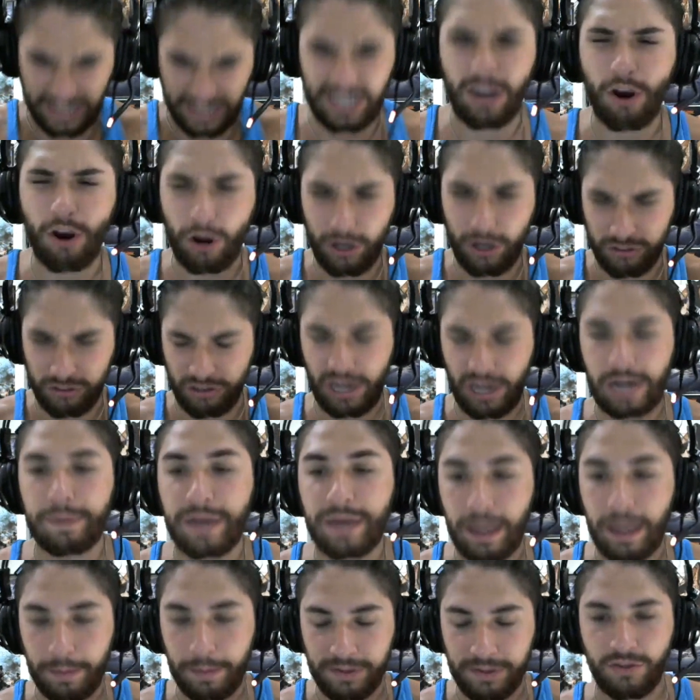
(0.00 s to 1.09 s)
hard trying to
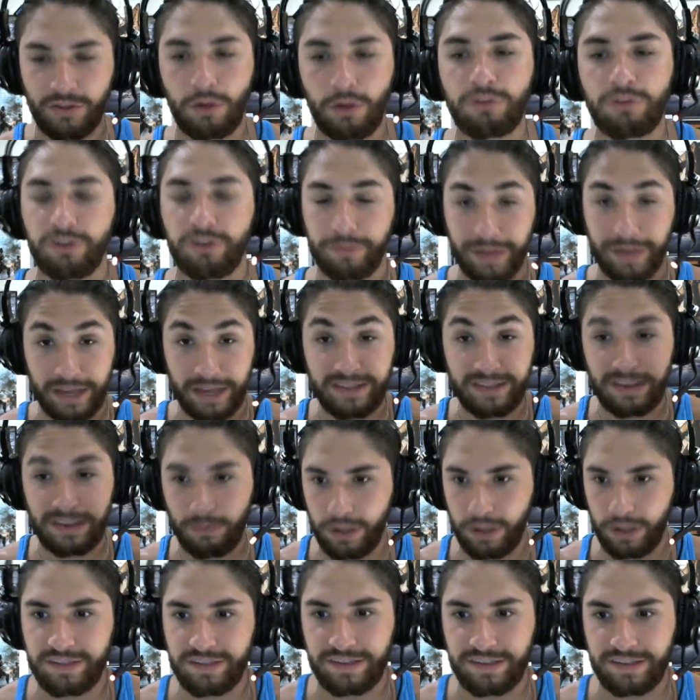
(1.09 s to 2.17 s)
become a soldier because he
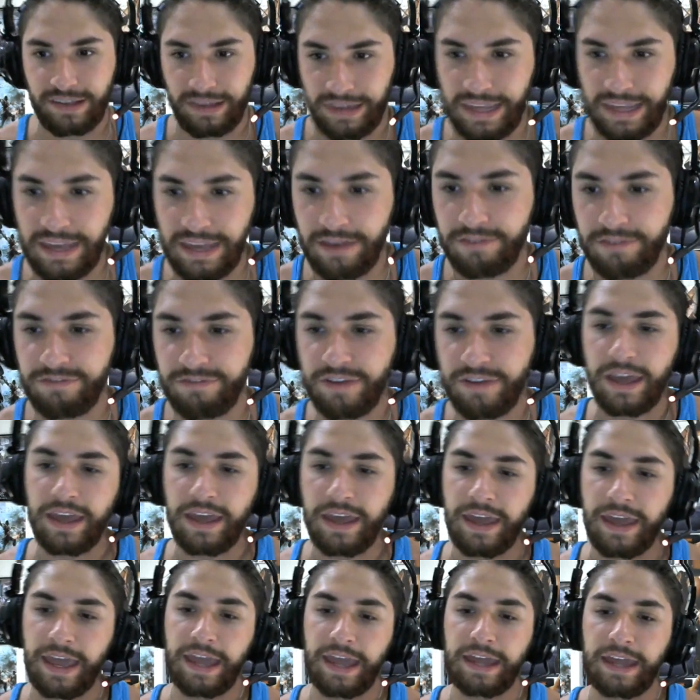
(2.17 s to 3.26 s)
wants to live,
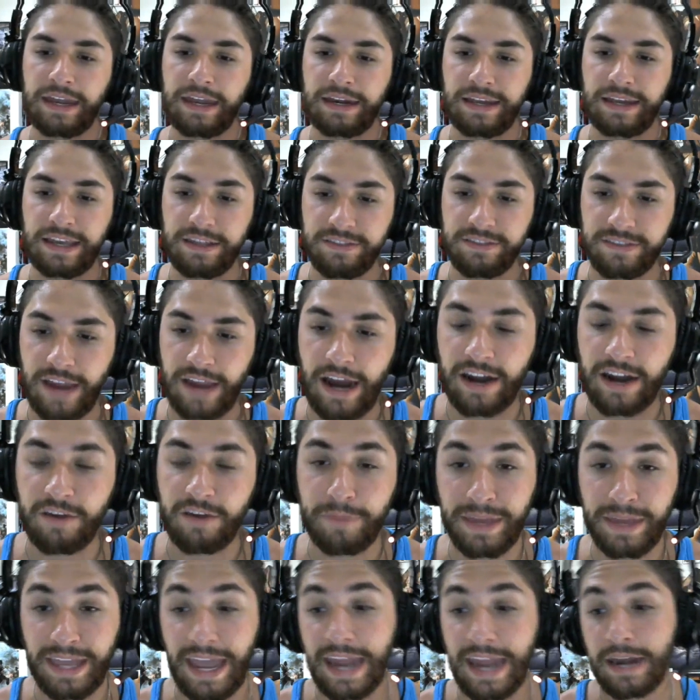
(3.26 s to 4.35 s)
and he's tired of
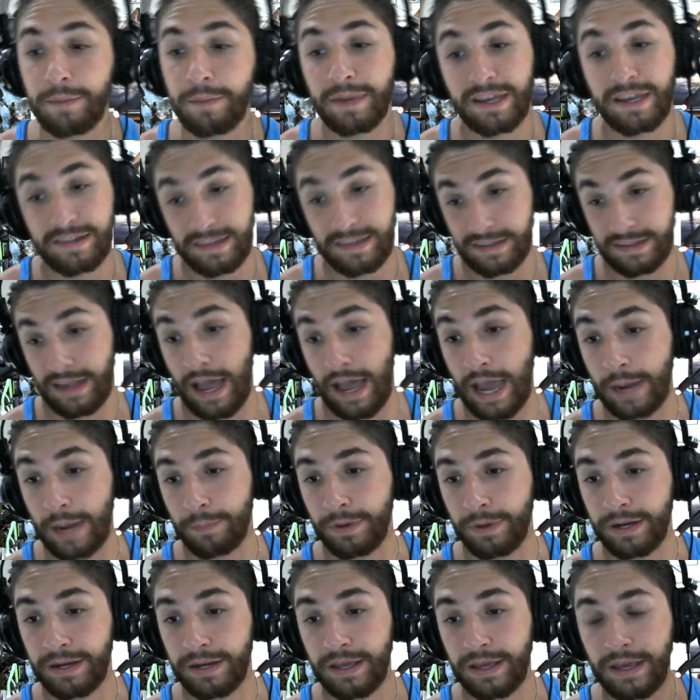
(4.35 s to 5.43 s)
being hated because he's a
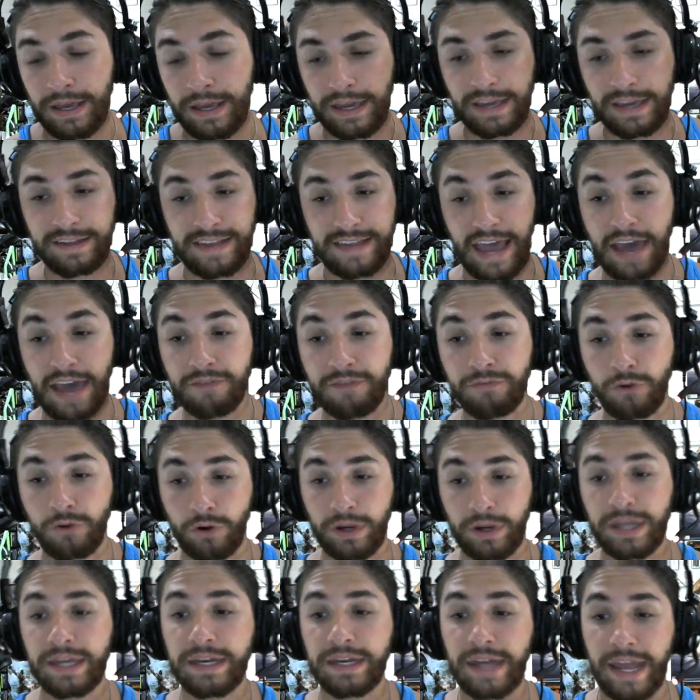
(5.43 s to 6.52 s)
hybrid. He's half
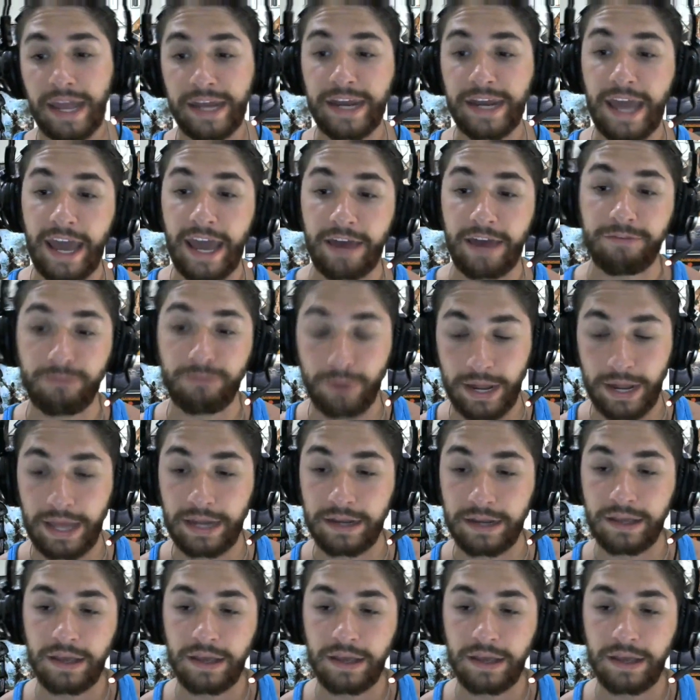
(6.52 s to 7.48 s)
green and half red,